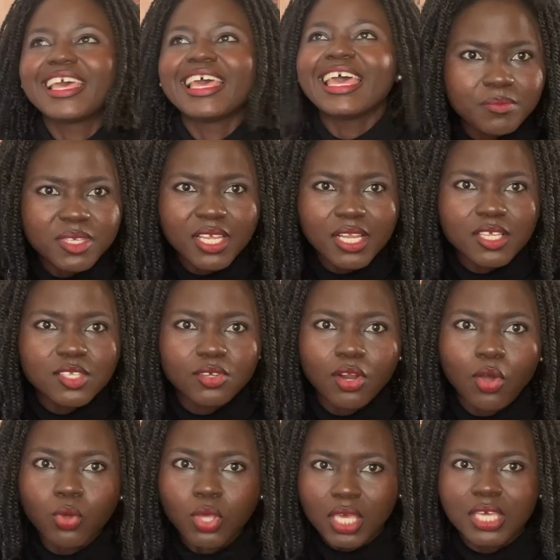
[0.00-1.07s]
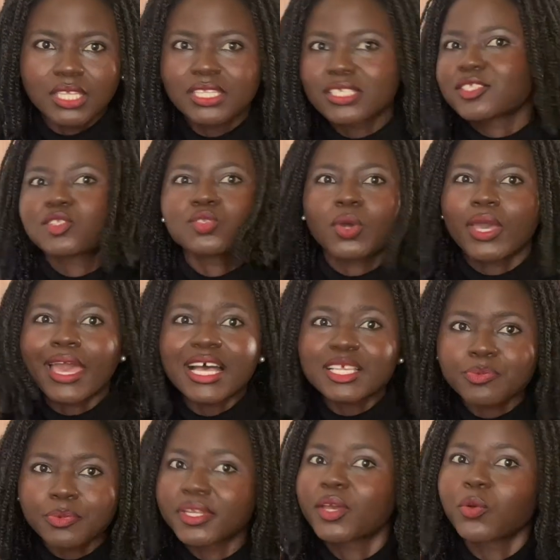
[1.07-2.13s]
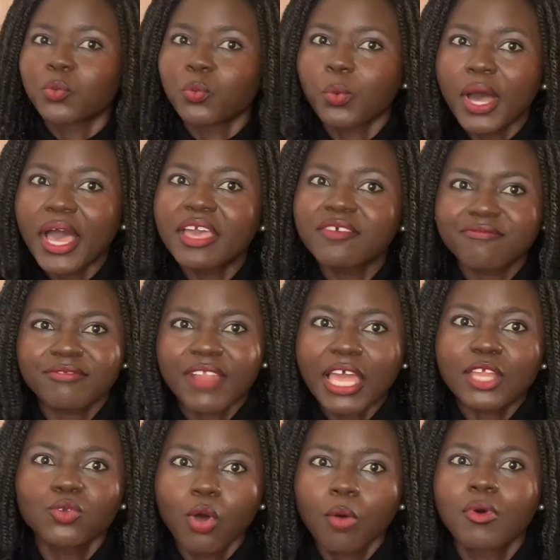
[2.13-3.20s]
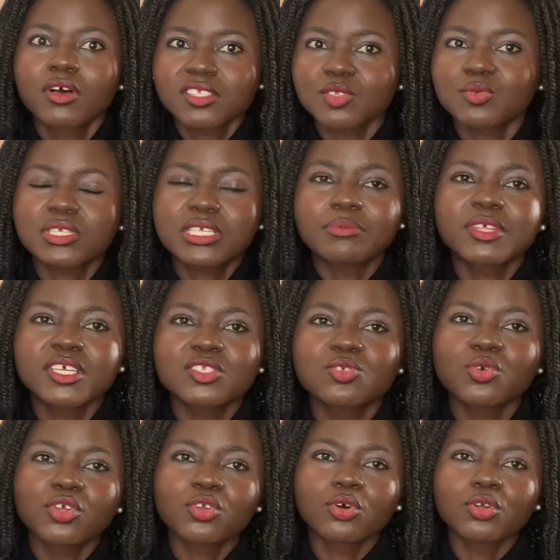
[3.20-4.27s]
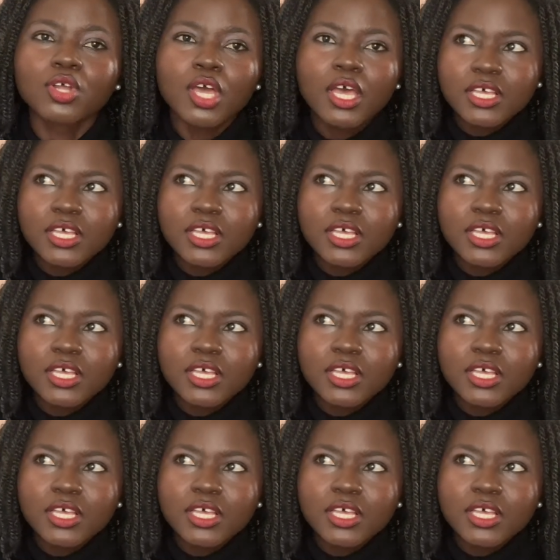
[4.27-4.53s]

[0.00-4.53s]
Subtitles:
He immediately saw that, okay, this is not a husband and wife like normal situation, something is going on.